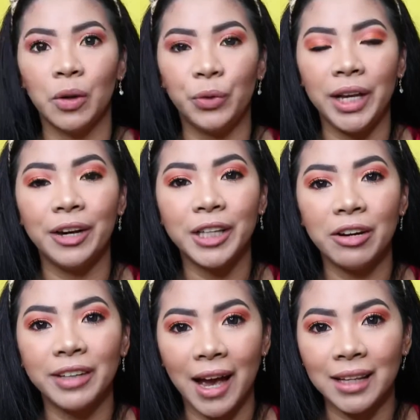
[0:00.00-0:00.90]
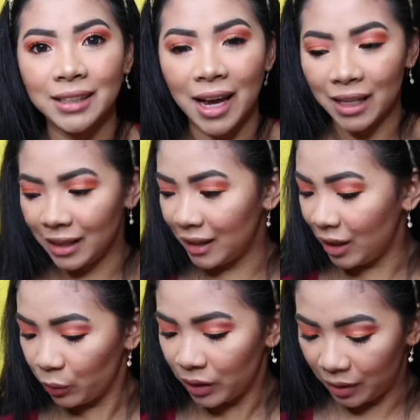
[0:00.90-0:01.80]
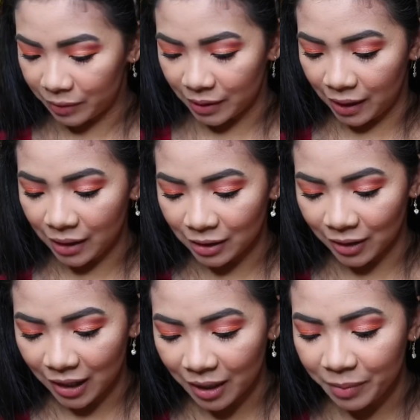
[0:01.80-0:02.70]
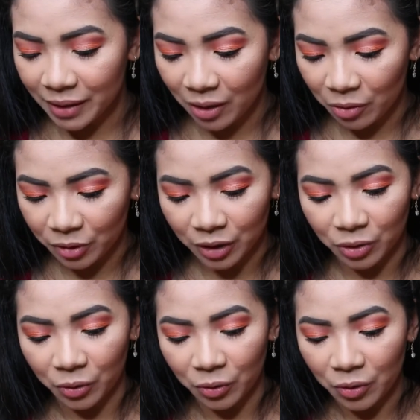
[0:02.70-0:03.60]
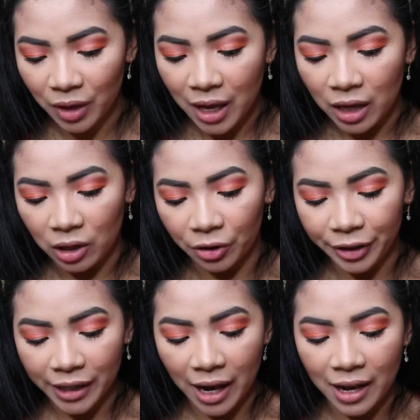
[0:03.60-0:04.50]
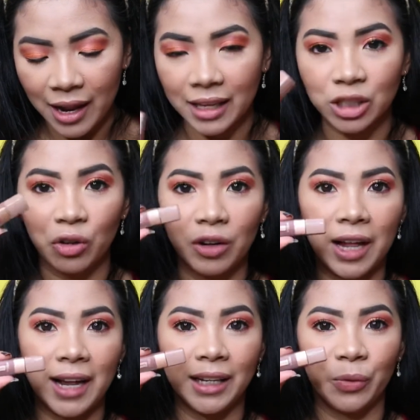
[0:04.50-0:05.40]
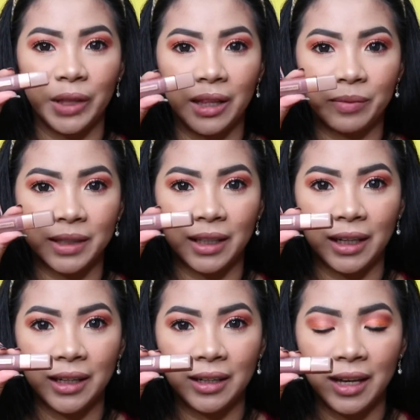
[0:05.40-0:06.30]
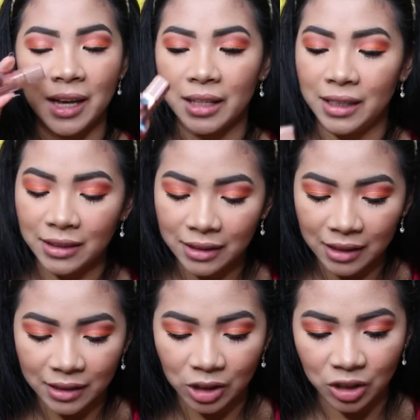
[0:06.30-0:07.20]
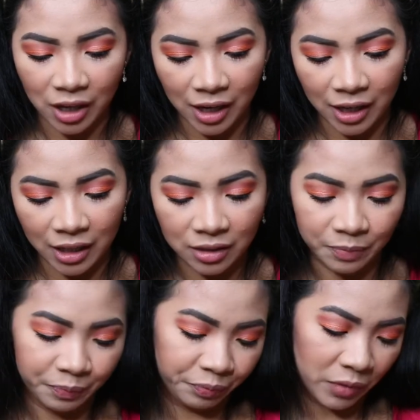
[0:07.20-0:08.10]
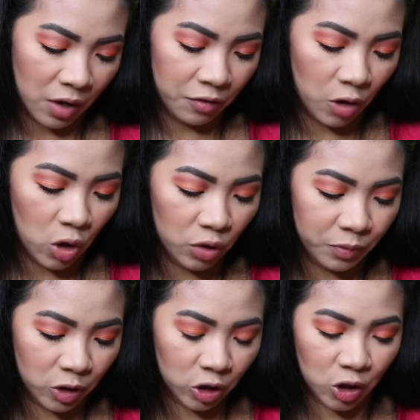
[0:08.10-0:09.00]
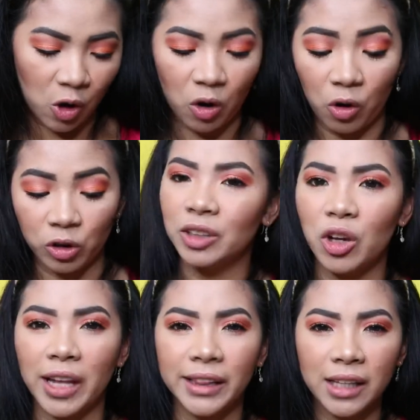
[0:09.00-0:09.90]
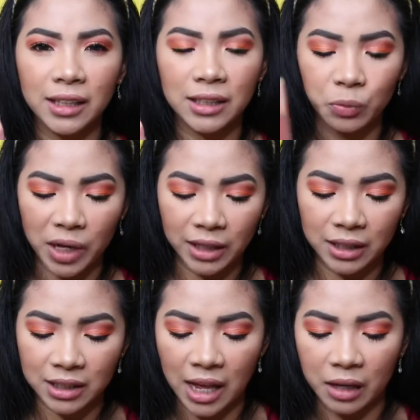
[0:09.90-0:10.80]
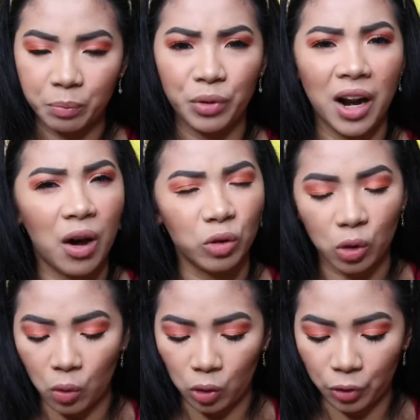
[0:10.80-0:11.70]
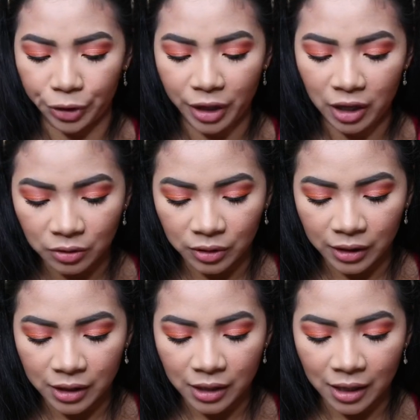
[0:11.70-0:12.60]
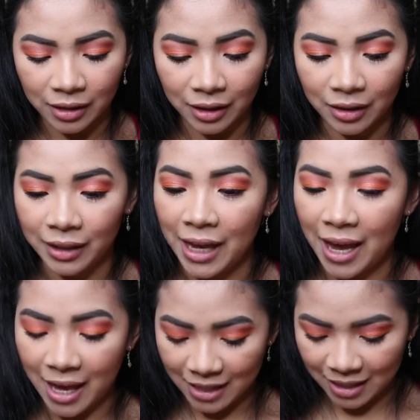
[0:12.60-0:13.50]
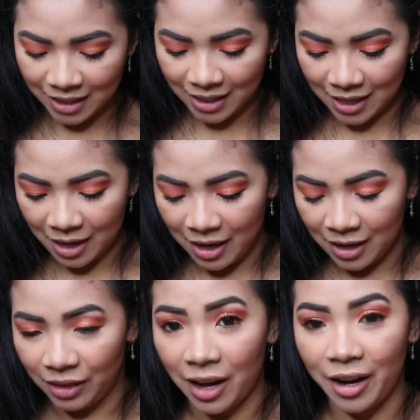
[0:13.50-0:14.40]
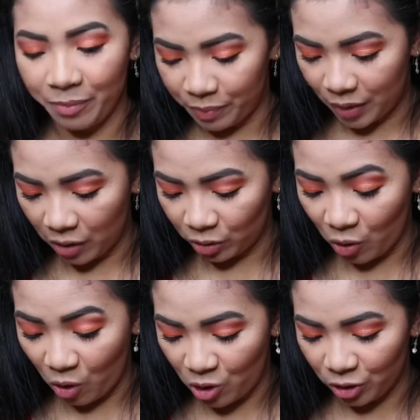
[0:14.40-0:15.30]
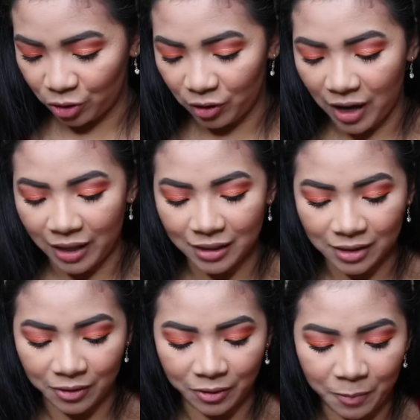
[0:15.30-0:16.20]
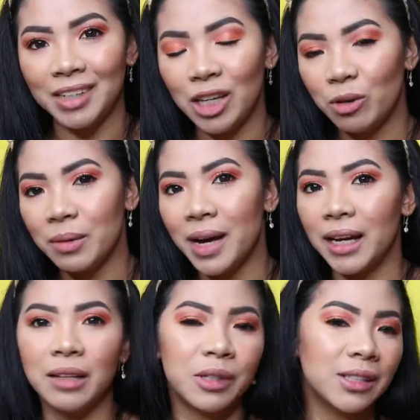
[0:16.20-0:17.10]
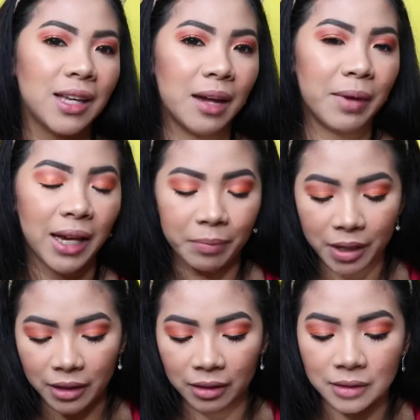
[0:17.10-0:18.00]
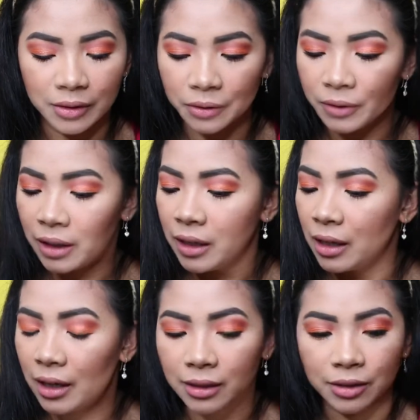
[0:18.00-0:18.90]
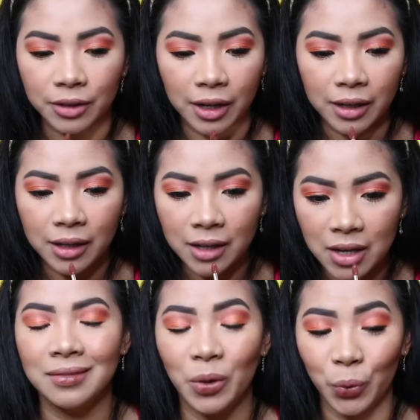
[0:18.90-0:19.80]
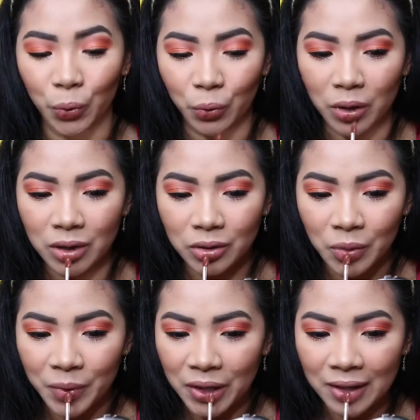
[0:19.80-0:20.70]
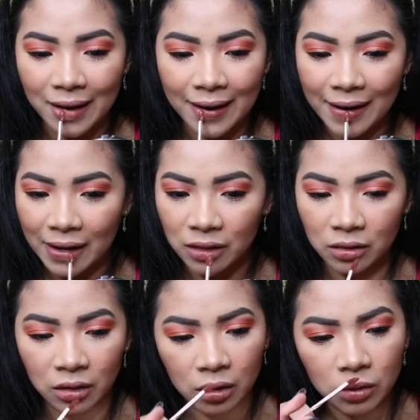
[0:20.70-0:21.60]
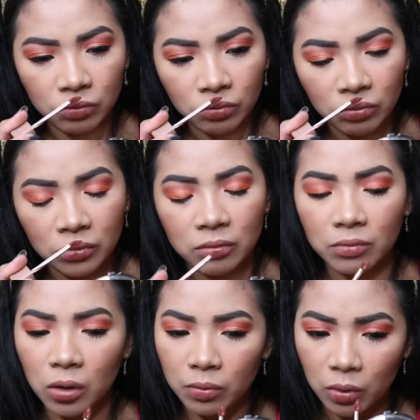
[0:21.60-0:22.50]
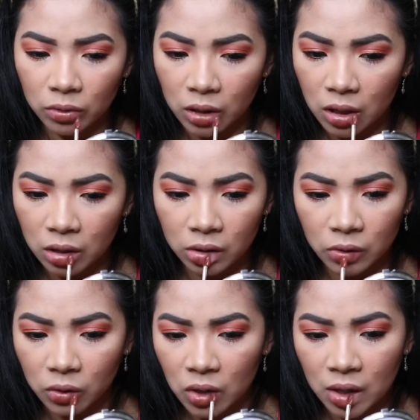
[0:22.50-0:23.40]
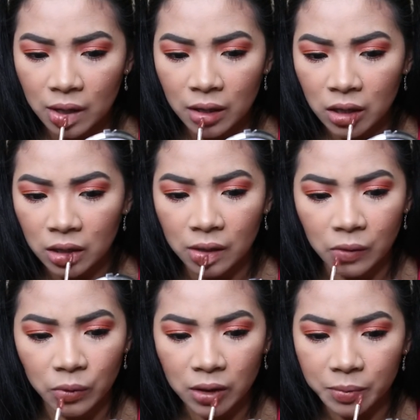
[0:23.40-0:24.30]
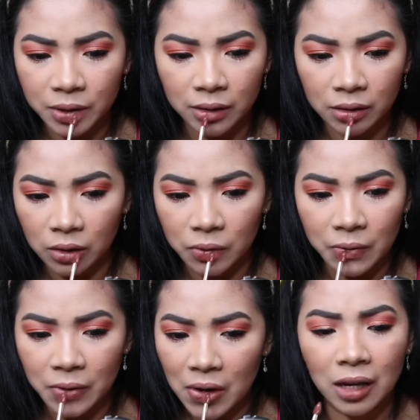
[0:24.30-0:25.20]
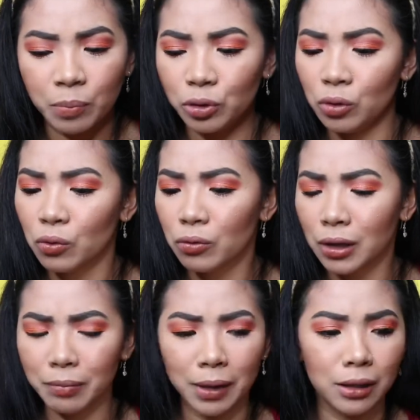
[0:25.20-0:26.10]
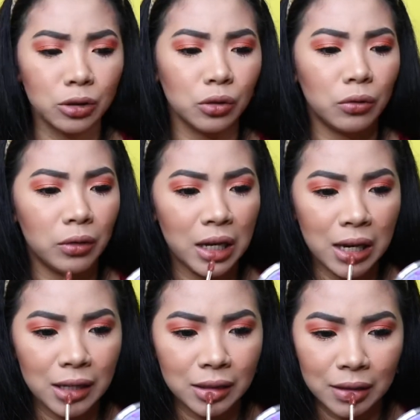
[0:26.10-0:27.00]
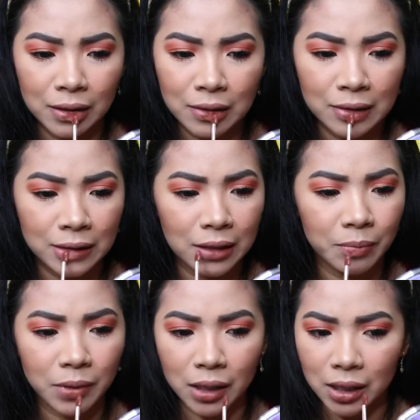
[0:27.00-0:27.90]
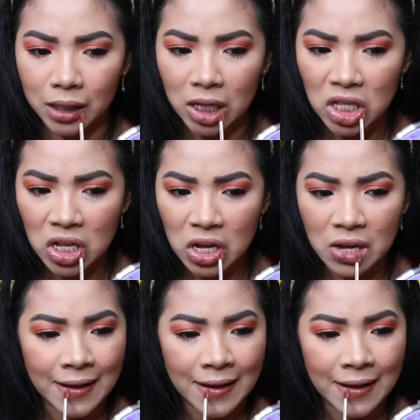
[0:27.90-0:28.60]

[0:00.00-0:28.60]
We are done, guys, sa ating liquid lipstick. So, gagamit ako nitong L'Oreal Le Chocolat Liquid Lipstick. This is in the shade Volupto Choco. So, I think this one is like brown color. So, tingnan natin. Yes! Dark brown color to, guys. So, feeling ko babagay naman siya sa eye makeup natin. So, let's try. Ooh, sobrang dark. Bango-bango talaga nitong liquid lipstick na to. Tapos yung kulay parang chocolate. Sarap kainin.